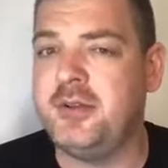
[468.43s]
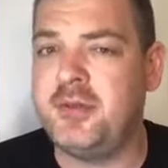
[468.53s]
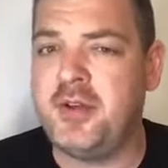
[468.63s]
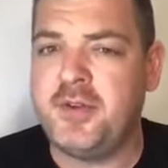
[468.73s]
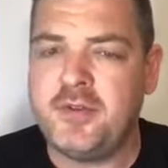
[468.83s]

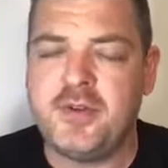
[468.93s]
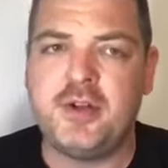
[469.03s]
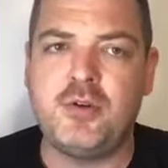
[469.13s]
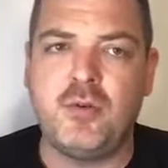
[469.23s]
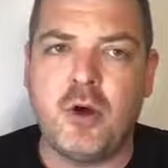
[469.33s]
If we
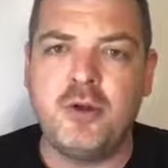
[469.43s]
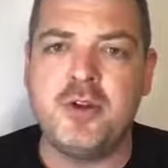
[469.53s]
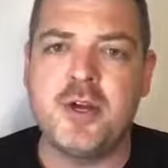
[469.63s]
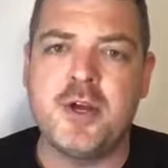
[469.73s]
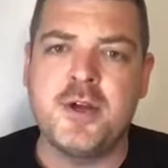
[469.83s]
quote
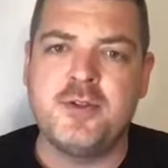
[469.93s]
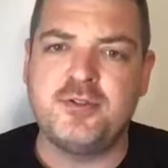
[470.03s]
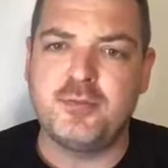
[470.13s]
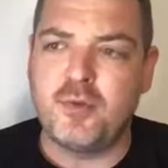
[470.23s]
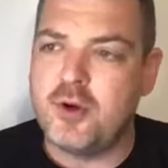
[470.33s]

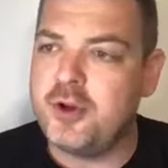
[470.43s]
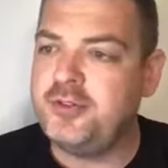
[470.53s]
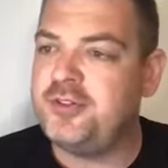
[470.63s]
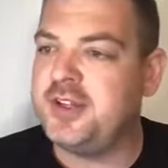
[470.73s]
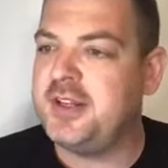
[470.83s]
some
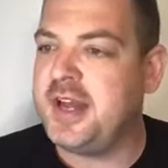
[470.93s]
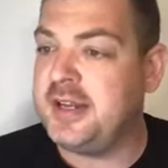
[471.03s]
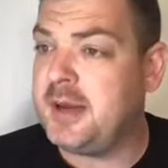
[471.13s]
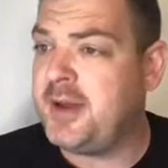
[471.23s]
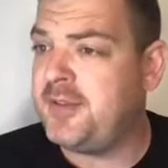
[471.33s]
words that had
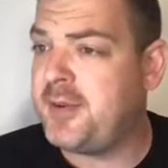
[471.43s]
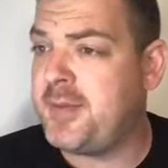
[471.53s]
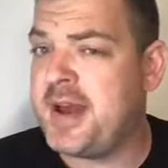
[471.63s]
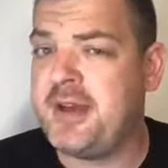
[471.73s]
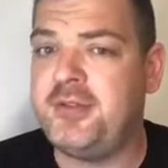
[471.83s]
come out of
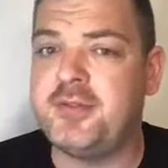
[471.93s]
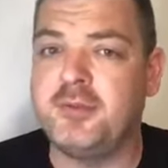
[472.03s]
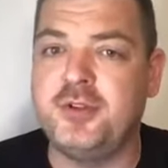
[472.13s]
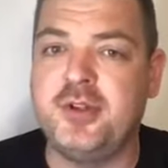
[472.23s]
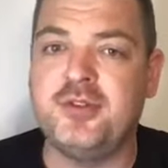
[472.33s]
my mouth from
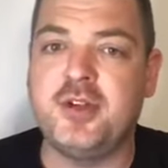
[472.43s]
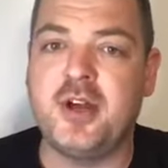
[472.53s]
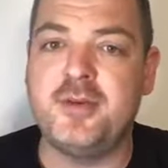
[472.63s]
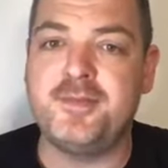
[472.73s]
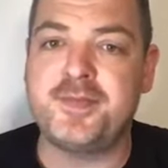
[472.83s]
2 years
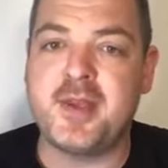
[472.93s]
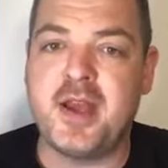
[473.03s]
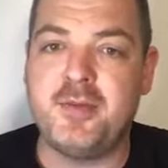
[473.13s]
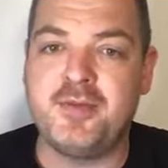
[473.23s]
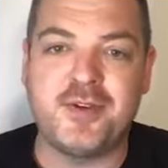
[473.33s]
ago,
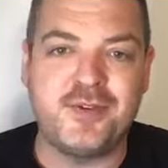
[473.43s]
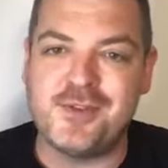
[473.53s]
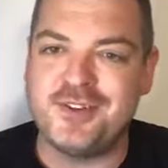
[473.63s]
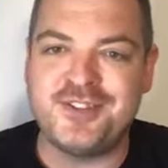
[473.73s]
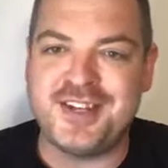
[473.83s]
before
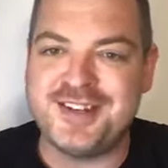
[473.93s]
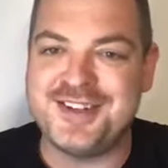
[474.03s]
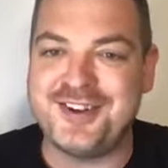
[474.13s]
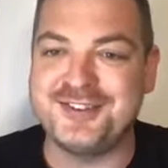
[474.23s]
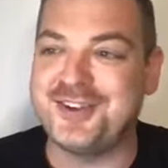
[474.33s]
everyone said
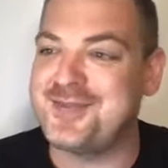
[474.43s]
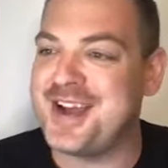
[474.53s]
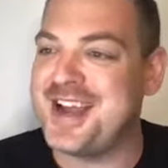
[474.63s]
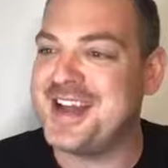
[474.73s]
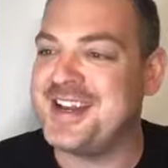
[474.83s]
I was off my
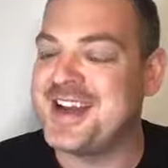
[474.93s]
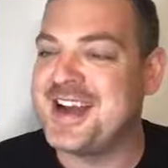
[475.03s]
head,